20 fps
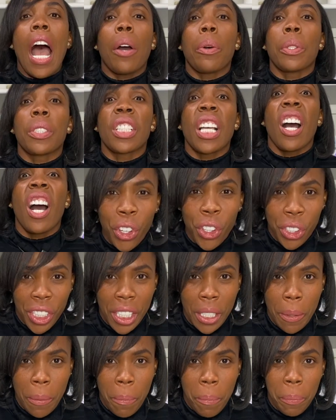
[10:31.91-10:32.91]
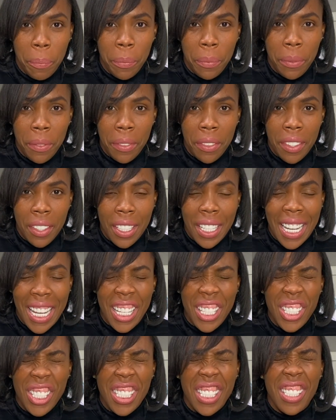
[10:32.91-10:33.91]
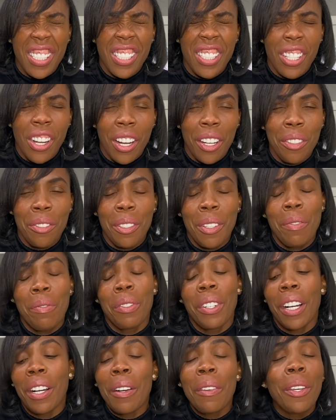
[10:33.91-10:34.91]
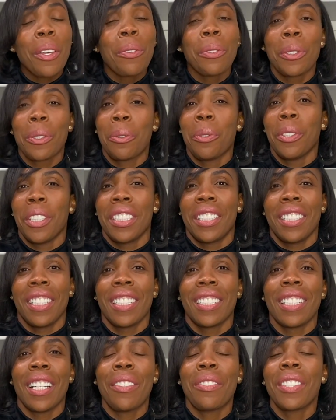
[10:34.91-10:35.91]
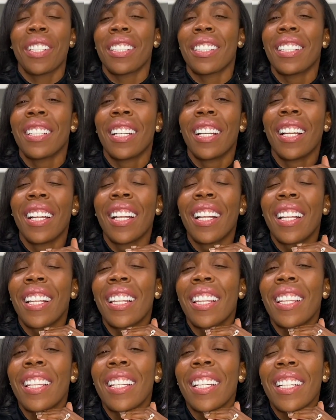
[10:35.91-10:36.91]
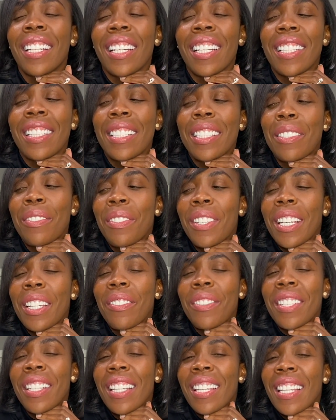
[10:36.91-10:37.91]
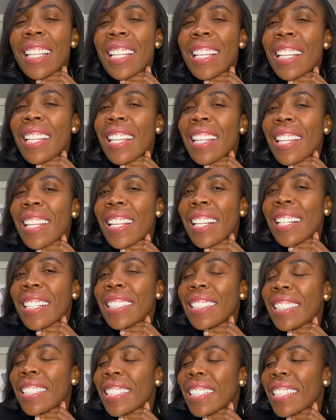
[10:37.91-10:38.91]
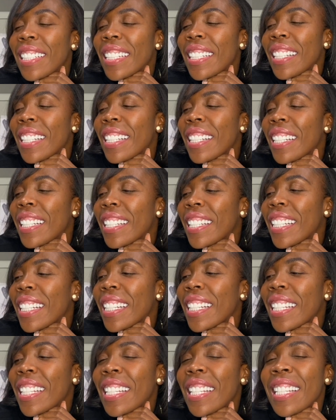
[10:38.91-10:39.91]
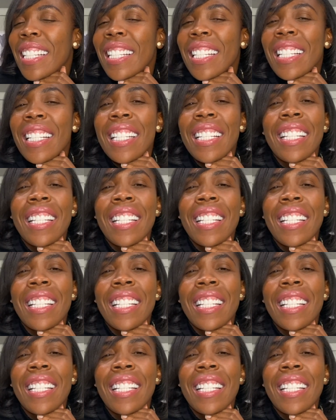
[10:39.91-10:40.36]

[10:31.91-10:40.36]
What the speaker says: I was hungry, starving, but it was worth it. I mean, look at this baby. Mm,